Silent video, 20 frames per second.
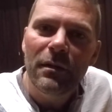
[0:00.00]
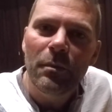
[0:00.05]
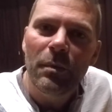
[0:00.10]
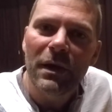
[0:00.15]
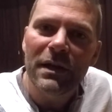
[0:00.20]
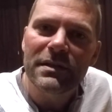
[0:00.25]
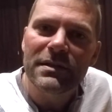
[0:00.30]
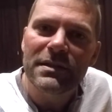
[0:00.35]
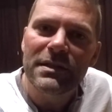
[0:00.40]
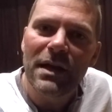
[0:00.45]

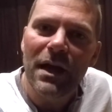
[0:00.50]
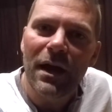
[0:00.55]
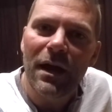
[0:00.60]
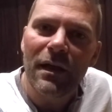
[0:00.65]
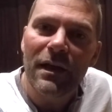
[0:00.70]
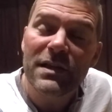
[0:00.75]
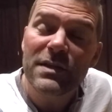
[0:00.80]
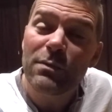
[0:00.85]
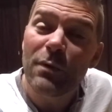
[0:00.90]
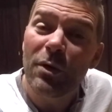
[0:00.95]
but
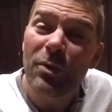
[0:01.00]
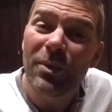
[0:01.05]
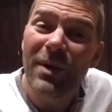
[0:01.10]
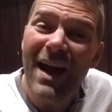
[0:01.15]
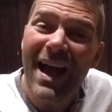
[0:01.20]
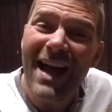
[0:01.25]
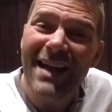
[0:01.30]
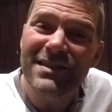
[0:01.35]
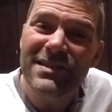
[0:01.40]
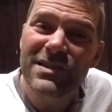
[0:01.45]
that's where we're
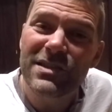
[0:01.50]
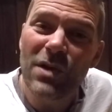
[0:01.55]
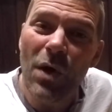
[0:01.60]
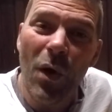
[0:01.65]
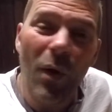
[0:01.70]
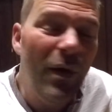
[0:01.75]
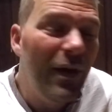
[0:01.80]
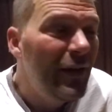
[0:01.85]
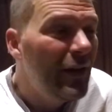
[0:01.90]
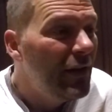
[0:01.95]
at.
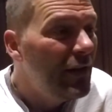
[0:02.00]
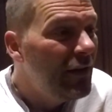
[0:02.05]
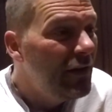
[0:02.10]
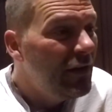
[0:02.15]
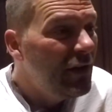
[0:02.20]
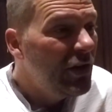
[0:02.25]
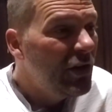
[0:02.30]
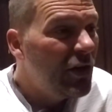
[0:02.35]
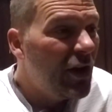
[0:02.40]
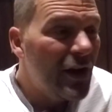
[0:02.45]
So
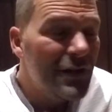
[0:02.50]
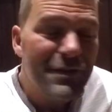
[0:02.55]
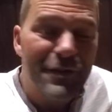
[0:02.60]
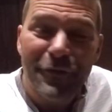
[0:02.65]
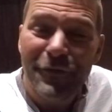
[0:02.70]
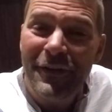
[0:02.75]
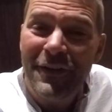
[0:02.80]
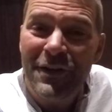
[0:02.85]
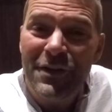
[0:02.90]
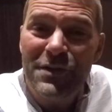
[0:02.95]
cross your
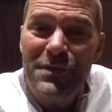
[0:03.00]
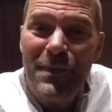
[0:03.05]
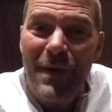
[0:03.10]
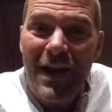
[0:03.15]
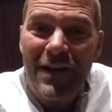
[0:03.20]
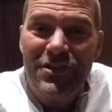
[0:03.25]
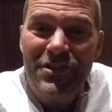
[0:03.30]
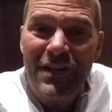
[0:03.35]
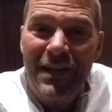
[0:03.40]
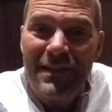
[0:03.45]
fingers we
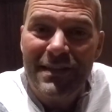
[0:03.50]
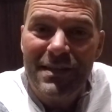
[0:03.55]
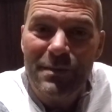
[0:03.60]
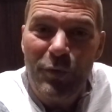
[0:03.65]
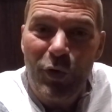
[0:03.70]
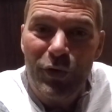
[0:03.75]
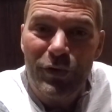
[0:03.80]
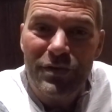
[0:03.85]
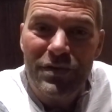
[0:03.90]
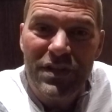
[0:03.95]
actually get
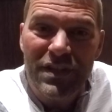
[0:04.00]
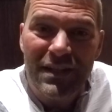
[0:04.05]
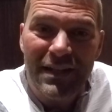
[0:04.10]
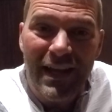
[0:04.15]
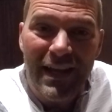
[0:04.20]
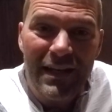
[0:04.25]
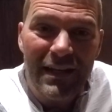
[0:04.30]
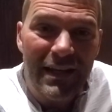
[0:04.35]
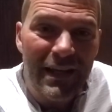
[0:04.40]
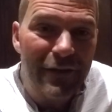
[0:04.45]
some orders
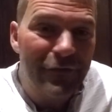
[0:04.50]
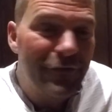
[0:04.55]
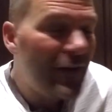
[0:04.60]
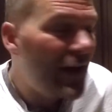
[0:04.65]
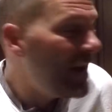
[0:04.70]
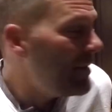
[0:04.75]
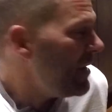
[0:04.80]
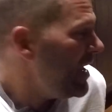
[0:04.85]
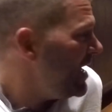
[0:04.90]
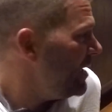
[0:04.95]
tonight. If
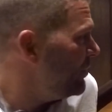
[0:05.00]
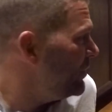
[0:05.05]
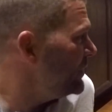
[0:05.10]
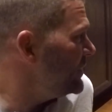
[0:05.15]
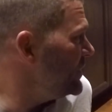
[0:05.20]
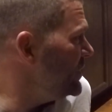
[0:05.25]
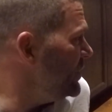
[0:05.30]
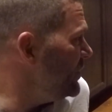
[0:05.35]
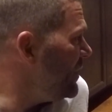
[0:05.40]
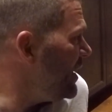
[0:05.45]
I'm able
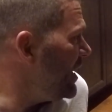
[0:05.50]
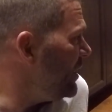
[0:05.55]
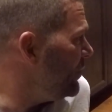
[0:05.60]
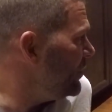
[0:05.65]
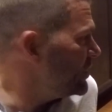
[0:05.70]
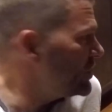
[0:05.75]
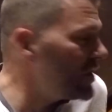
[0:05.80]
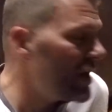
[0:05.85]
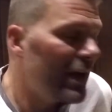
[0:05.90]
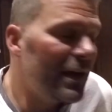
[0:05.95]
to, I
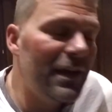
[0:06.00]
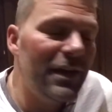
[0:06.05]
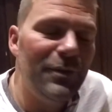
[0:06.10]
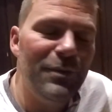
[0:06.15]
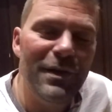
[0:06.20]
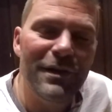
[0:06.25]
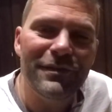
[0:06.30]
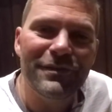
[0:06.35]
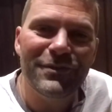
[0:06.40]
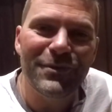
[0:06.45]
will check
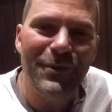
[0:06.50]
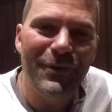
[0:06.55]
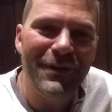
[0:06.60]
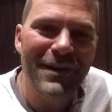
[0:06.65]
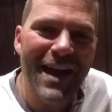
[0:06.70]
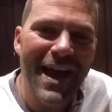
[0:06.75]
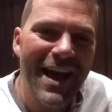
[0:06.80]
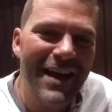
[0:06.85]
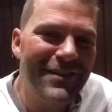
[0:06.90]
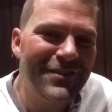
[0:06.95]
in with
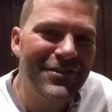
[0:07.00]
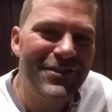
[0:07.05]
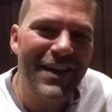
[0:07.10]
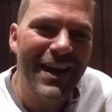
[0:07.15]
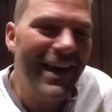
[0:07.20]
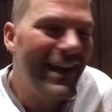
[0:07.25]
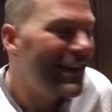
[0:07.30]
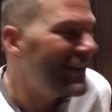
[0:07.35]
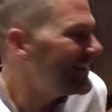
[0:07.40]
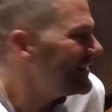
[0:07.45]
DoorDash,
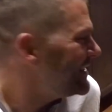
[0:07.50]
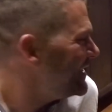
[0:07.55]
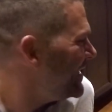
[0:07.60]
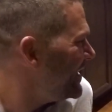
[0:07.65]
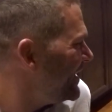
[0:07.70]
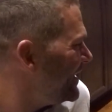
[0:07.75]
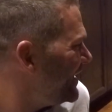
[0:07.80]
and